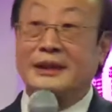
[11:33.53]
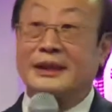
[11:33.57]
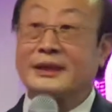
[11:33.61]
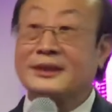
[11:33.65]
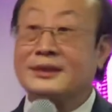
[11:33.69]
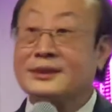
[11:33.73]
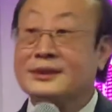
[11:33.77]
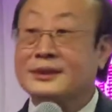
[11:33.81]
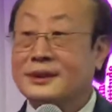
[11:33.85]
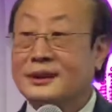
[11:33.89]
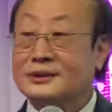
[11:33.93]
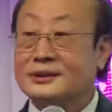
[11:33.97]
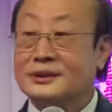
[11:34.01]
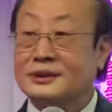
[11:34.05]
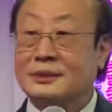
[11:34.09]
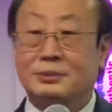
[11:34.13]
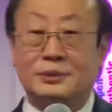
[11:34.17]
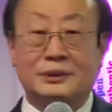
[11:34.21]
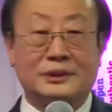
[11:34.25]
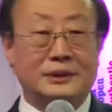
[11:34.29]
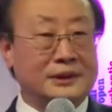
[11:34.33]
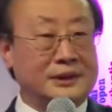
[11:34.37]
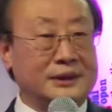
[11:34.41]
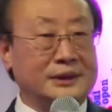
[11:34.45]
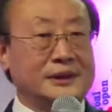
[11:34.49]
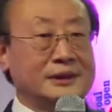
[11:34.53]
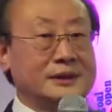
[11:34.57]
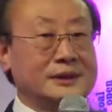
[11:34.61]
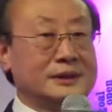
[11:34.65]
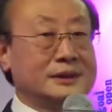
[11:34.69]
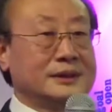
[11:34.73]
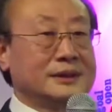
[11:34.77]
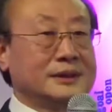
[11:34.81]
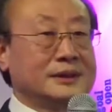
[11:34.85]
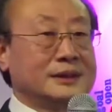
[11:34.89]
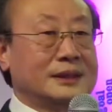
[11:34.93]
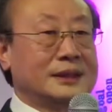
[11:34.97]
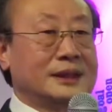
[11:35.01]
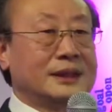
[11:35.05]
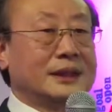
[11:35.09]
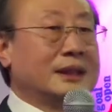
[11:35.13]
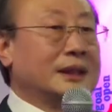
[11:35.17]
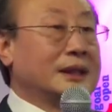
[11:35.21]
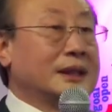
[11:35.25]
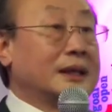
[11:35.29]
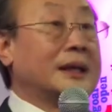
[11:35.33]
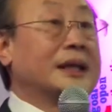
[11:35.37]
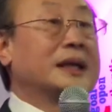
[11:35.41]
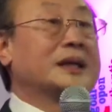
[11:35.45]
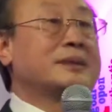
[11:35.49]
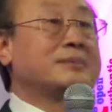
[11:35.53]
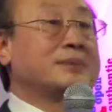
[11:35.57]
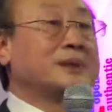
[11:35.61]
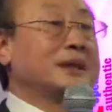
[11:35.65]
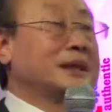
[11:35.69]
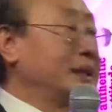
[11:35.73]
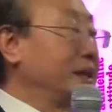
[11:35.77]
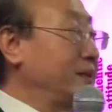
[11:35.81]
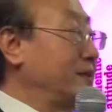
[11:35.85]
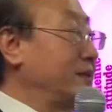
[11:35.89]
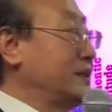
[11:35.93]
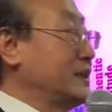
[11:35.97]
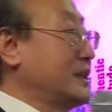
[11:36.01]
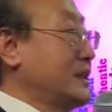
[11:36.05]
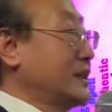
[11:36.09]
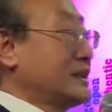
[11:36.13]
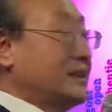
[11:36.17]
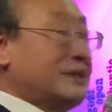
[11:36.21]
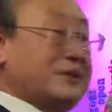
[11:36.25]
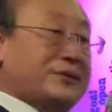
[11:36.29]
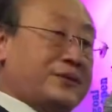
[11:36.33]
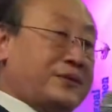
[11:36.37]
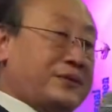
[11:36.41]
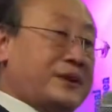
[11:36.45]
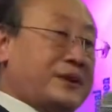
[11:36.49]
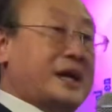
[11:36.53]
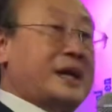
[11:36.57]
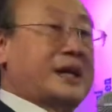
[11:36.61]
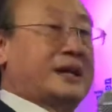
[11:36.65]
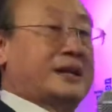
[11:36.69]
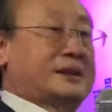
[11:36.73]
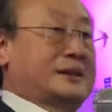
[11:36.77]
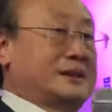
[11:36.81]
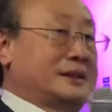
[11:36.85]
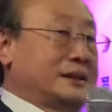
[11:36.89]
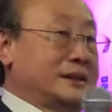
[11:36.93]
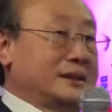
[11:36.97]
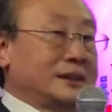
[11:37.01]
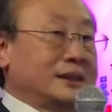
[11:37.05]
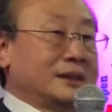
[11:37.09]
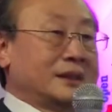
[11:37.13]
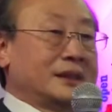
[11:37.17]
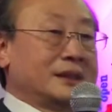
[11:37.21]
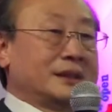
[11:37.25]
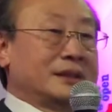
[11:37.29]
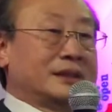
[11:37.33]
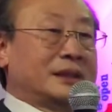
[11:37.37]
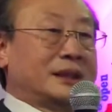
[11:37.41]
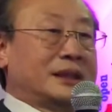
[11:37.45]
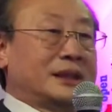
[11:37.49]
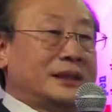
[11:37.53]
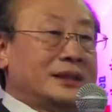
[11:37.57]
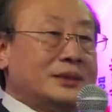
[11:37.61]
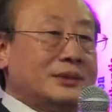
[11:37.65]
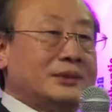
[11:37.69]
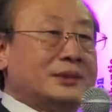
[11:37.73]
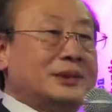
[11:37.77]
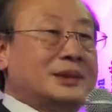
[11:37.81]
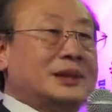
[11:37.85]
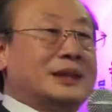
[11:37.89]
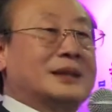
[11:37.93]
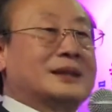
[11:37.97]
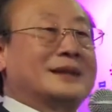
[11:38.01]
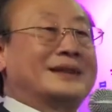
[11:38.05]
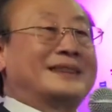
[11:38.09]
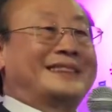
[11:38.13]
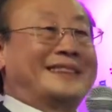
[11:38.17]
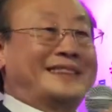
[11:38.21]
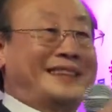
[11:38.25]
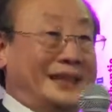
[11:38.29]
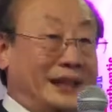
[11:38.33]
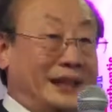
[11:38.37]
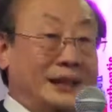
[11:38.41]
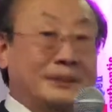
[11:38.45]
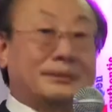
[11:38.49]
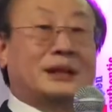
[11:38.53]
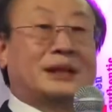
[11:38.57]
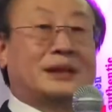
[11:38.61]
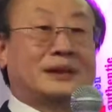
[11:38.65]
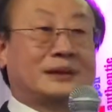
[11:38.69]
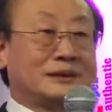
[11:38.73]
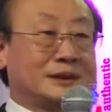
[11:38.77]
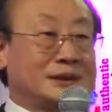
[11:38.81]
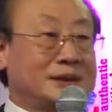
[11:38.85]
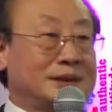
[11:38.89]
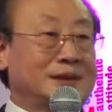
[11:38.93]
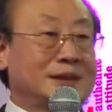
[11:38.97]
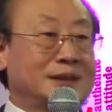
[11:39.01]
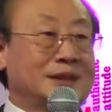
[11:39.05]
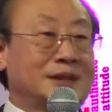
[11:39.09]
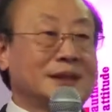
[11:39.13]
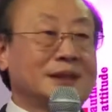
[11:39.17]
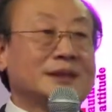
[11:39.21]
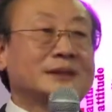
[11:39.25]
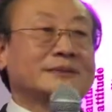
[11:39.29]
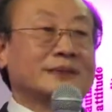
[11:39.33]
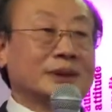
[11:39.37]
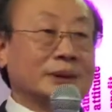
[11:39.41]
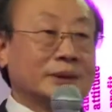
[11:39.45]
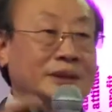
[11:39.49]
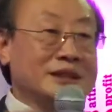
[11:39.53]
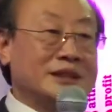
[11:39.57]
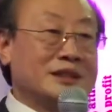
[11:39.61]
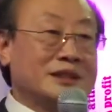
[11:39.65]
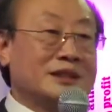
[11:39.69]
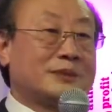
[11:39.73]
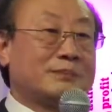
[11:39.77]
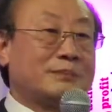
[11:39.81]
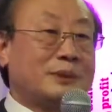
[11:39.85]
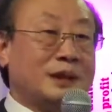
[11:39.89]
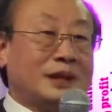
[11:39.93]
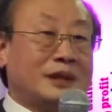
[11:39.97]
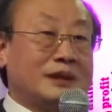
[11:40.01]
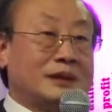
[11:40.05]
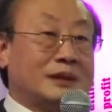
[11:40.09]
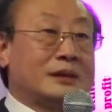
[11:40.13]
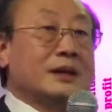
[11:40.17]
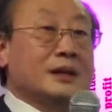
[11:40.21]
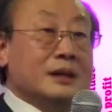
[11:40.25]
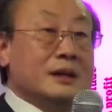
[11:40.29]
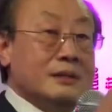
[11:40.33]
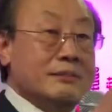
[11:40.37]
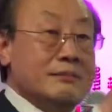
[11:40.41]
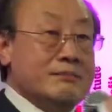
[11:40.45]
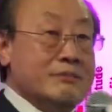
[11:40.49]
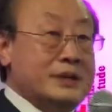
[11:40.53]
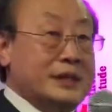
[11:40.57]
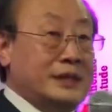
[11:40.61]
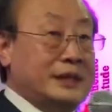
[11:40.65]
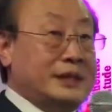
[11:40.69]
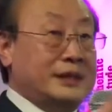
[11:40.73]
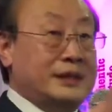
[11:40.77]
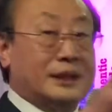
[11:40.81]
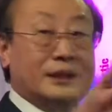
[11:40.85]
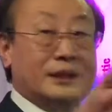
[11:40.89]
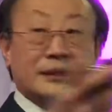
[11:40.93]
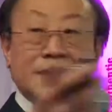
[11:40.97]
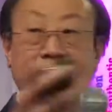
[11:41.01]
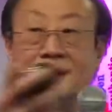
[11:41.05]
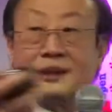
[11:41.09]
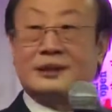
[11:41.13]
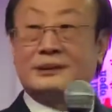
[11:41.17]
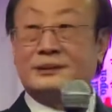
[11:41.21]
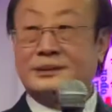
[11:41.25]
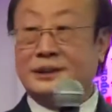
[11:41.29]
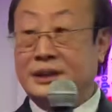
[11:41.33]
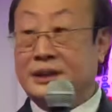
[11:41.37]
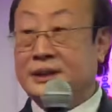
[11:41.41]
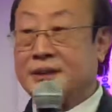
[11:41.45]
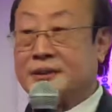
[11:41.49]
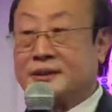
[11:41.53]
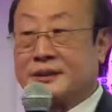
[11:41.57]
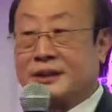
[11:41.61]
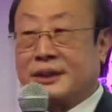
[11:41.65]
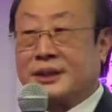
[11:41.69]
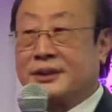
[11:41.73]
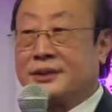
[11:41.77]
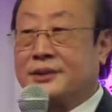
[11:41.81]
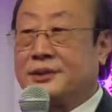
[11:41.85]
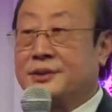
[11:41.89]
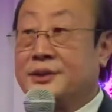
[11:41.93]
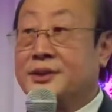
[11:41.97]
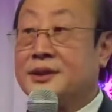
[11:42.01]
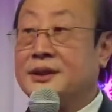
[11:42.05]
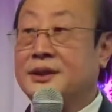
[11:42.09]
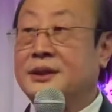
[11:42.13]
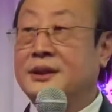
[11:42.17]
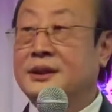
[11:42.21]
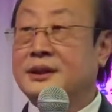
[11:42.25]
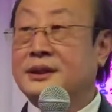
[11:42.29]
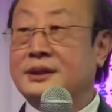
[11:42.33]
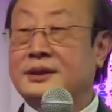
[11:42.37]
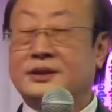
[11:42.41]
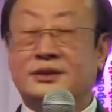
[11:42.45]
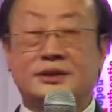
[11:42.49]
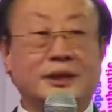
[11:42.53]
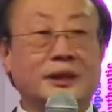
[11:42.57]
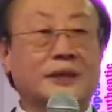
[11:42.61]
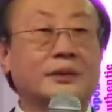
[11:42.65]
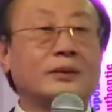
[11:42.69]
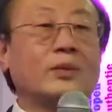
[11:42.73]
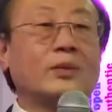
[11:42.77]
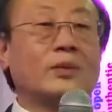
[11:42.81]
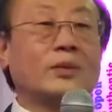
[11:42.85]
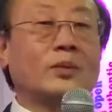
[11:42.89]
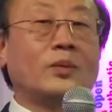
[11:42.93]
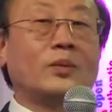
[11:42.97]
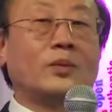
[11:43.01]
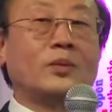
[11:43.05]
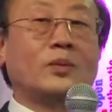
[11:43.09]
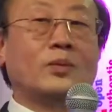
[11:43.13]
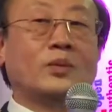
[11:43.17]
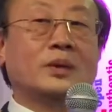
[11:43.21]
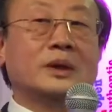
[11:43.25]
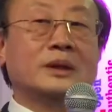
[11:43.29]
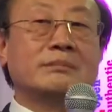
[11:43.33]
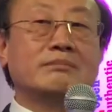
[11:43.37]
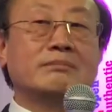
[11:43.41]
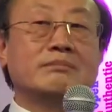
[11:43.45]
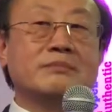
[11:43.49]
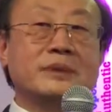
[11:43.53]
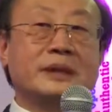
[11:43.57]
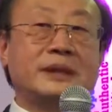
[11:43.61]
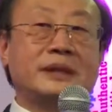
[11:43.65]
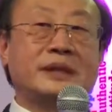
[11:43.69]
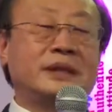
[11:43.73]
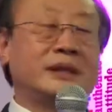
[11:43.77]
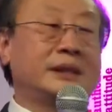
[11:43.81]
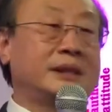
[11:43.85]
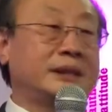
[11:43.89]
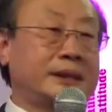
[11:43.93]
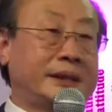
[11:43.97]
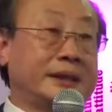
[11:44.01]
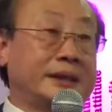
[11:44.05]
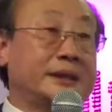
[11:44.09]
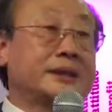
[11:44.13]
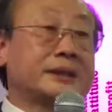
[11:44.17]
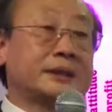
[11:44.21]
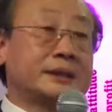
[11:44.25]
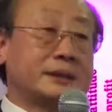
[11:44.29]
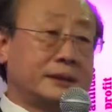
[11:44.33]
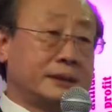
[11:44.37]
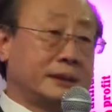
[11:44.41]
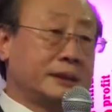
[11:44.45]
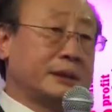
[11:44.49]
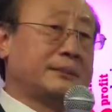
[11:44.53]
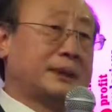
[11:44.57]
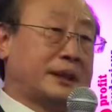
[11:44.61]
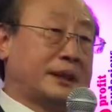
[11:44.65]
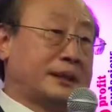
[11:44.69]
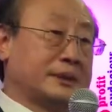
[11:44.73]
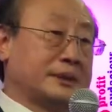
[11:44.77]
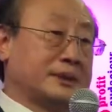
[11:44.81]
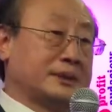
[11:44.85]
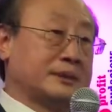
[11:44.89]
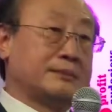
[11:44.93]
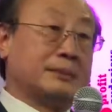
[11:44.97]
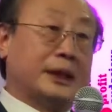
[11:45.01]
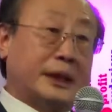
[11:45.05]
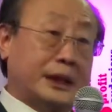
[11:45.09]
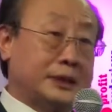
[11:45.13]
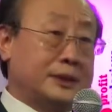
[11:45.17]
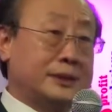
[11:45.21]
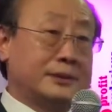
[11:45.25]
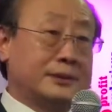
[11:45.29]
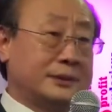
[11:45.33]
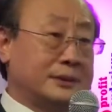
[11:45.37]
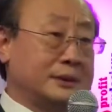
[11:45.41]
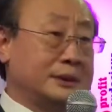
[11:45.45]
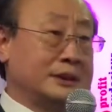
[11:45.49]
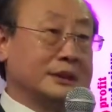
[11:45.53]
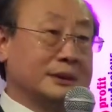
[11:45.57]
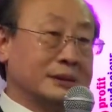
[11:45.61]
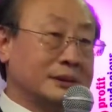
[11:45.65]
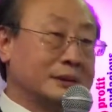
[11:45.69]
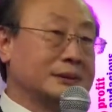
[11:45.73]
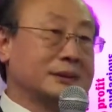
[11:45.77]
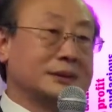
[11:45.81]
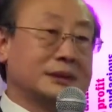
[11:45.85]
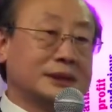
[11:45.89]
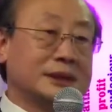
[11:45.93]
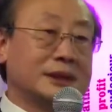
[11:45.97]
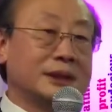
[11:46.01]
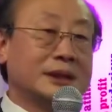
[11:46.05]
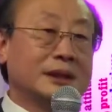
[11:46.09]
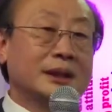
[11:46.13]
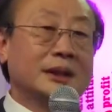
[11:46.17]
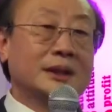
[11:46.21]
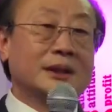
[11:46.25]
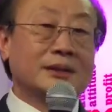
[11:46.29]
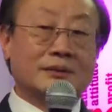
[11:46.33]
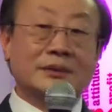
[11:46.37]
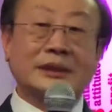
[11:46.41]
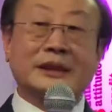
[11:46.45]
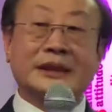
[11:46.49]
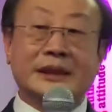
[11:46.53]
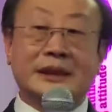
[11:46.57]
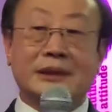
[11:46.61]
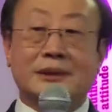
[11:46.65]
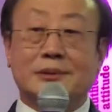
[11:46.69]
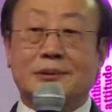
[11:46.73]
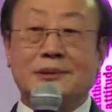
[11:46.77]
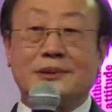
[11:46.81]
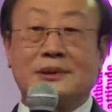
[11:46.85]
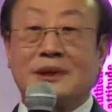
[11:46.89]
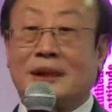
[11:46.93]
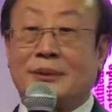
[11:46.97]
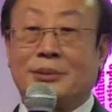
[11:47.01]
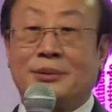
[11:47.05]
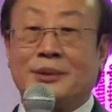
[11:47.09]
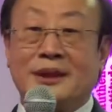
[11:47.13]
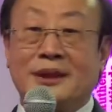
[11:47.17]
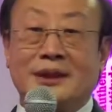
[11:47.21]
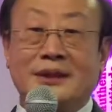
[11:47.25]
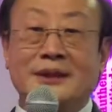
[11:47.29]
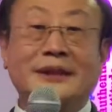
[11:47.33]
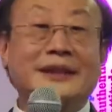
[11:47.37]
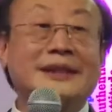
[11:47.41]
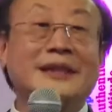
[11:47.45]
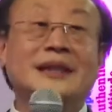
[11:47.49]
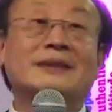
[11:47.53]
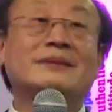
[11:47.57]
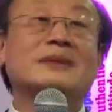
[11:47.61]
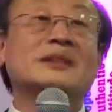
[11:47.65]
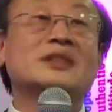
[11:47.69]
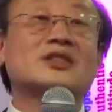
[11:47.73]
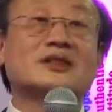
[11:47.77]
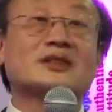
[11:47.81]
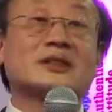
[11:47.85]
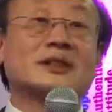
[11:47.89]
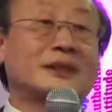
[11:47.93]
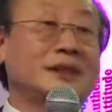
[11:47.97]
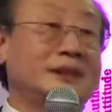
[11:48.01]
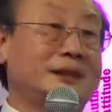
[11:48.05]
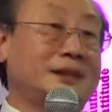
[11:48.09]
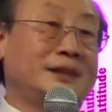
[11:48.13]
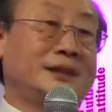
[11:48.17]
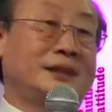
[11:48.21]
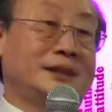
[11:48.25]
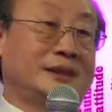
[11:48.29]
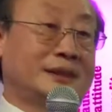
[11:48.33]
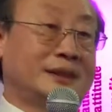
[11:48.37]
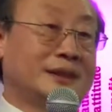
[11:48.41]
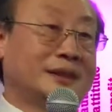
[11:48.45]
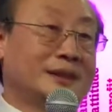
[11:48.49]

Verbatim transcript: That's not the point. I believe just the fact that Andrew came up will inspire many young generations, as you see. You see, when many Asian Americans, my children included, when they grow up, they never see